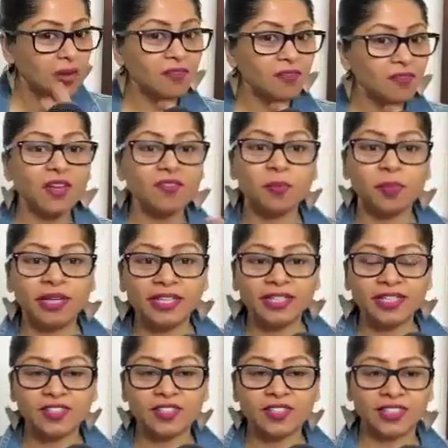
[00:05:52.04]
I've never
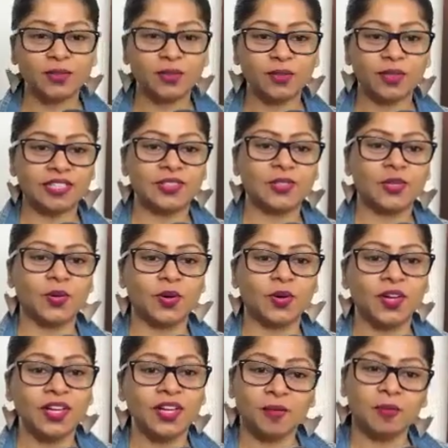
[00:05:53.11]
been to the US,
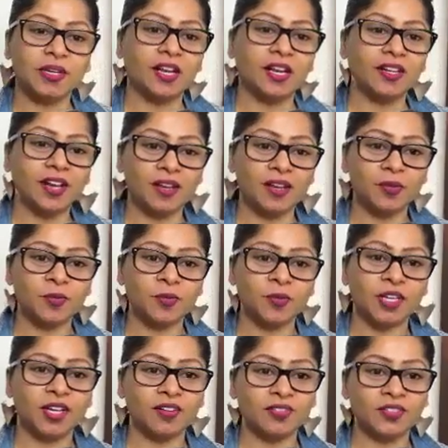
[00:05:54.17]
so I mean I
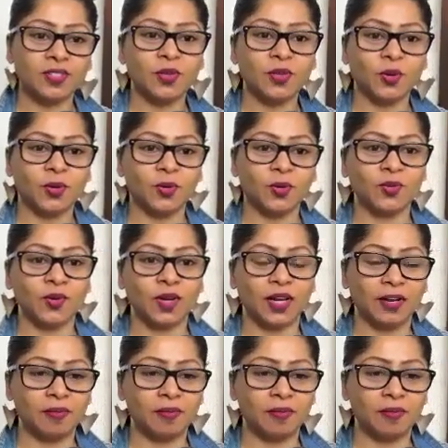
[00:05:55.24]
would love to go.